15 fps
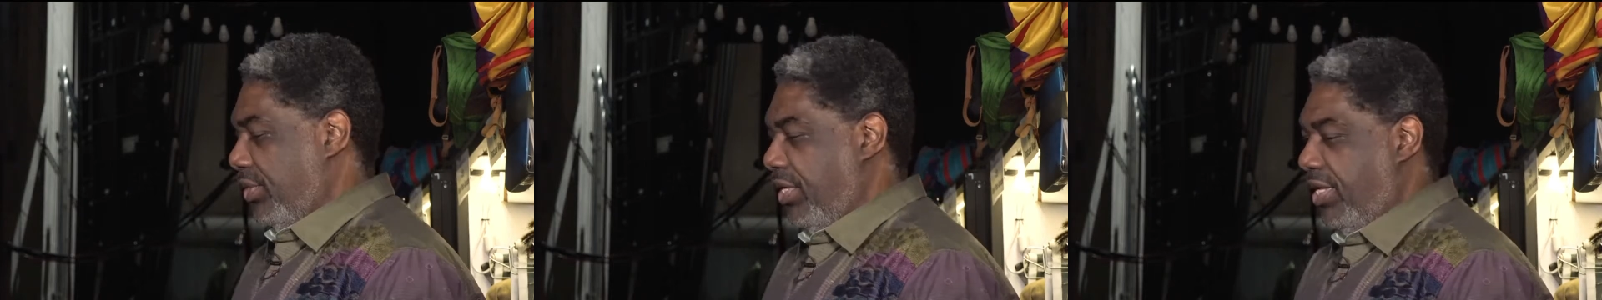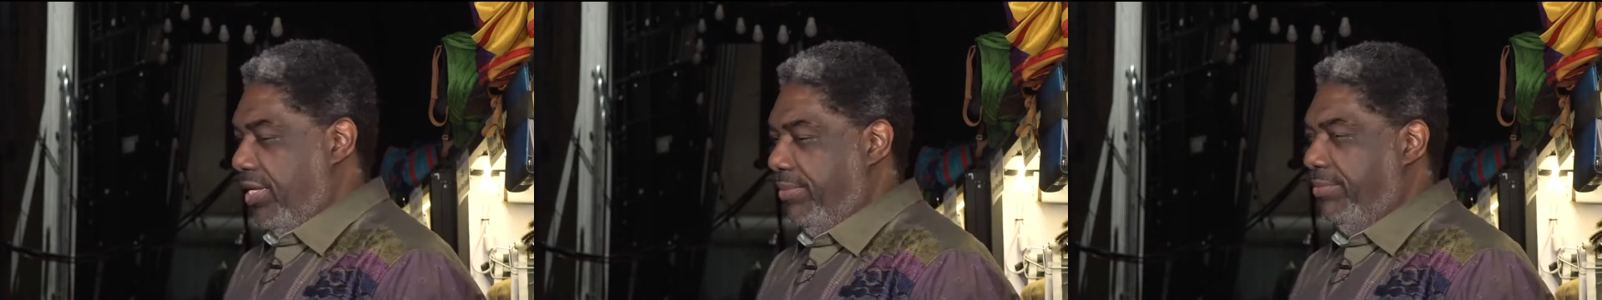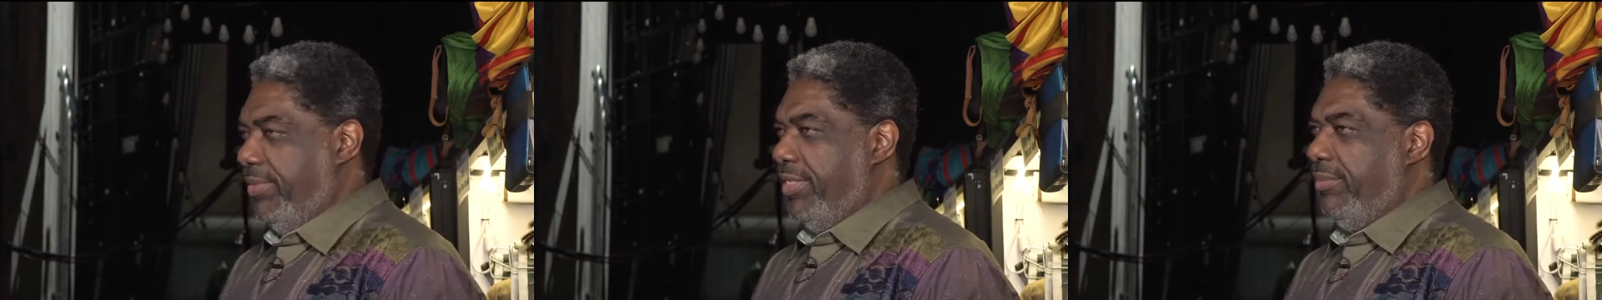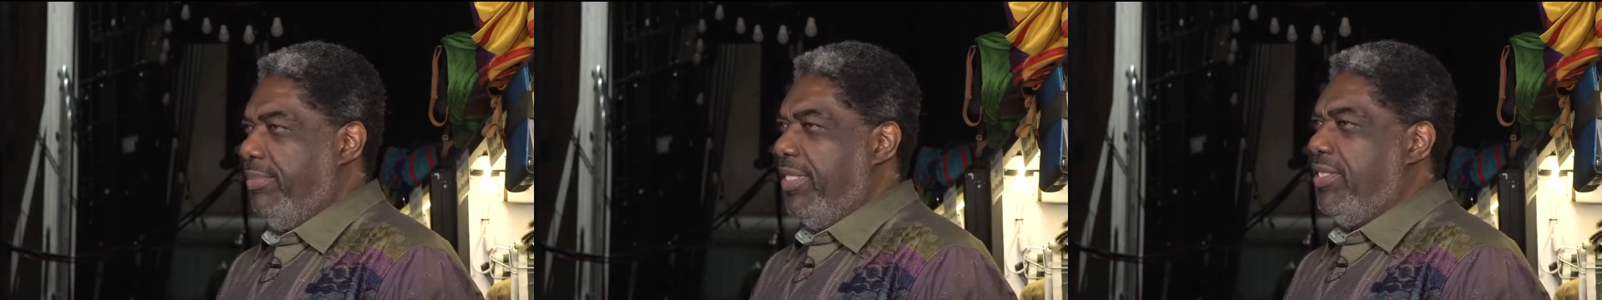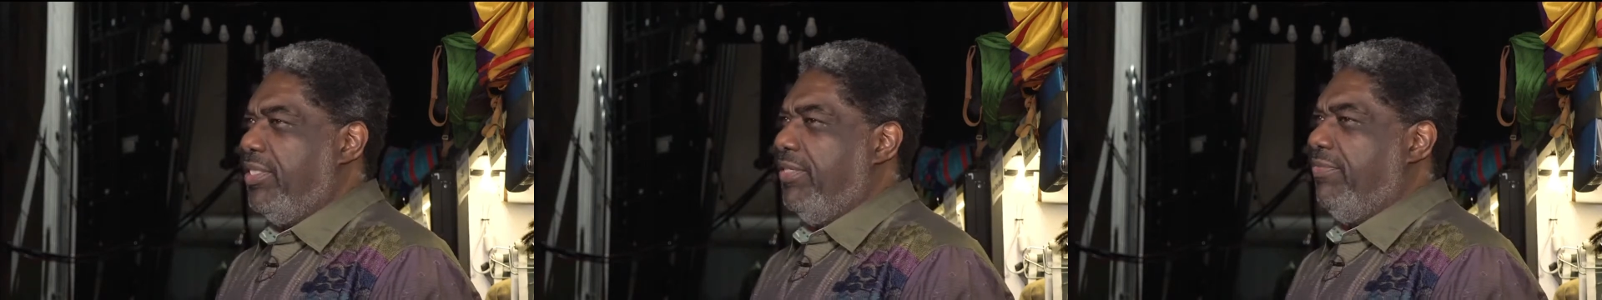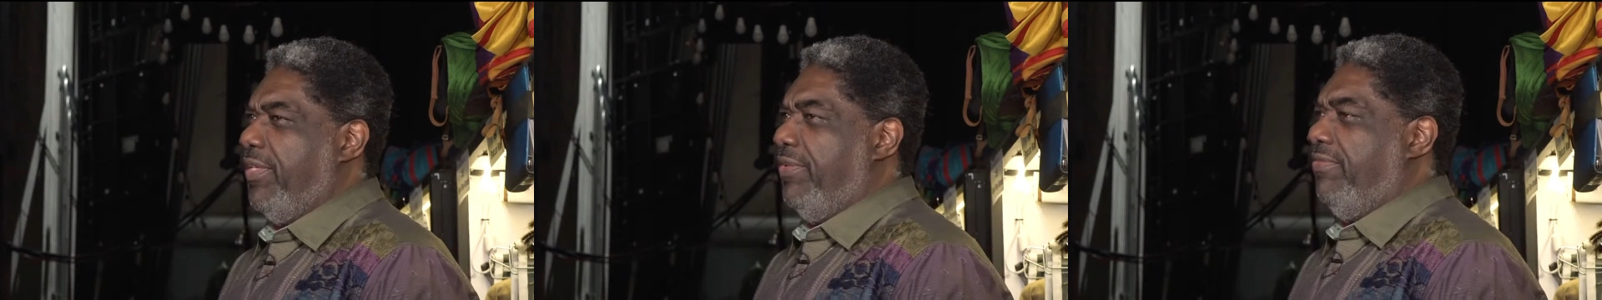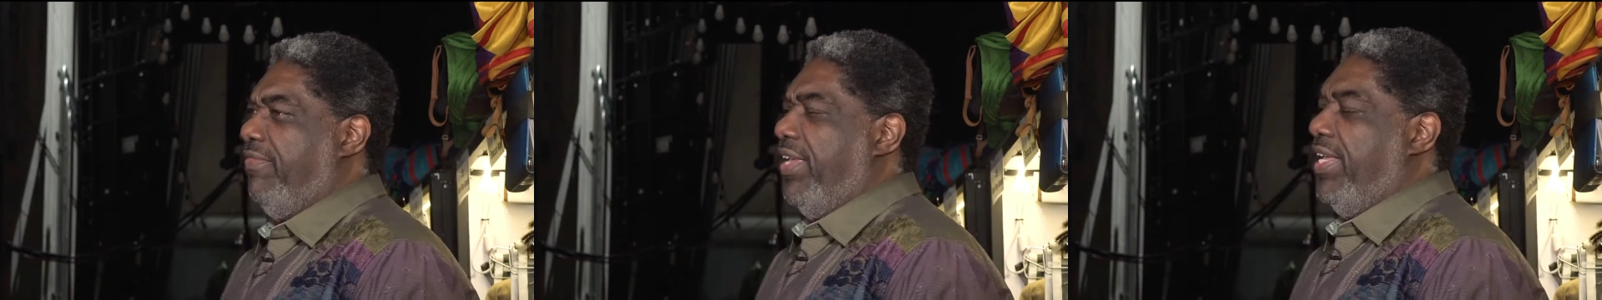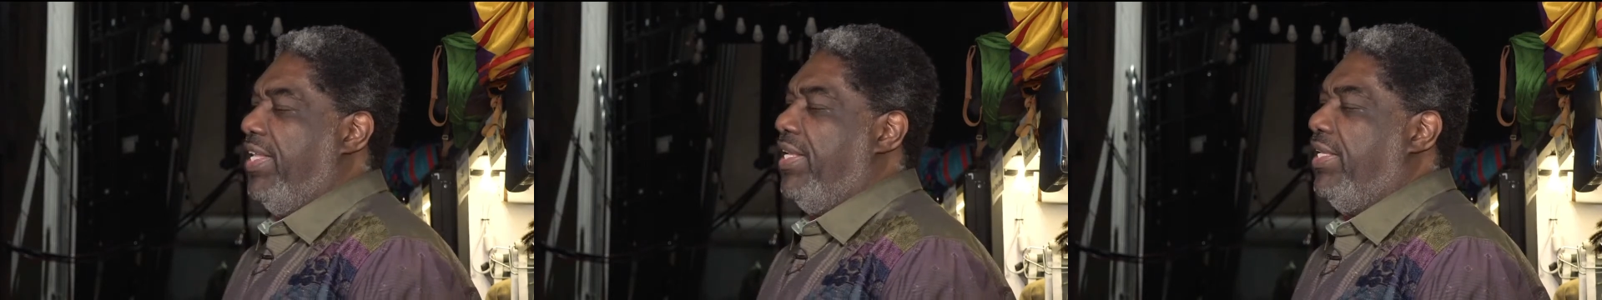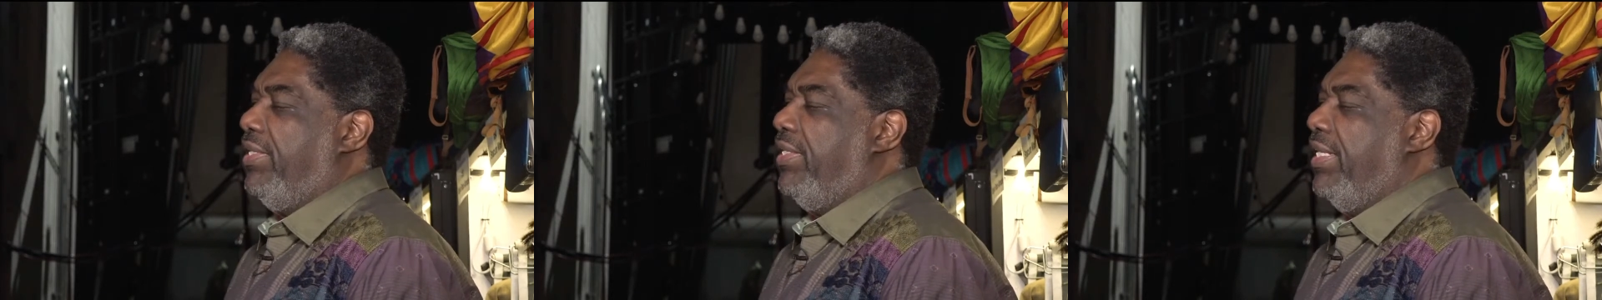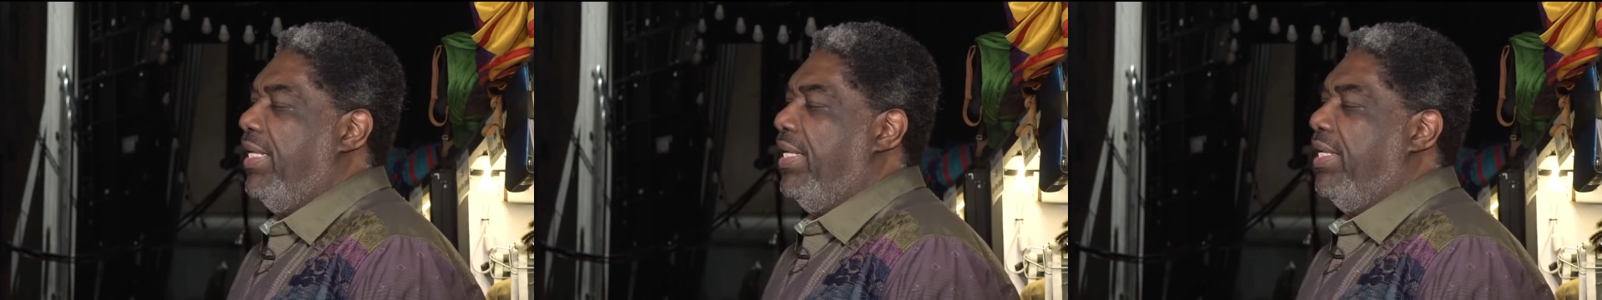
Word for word: Um, it depends if they're fading.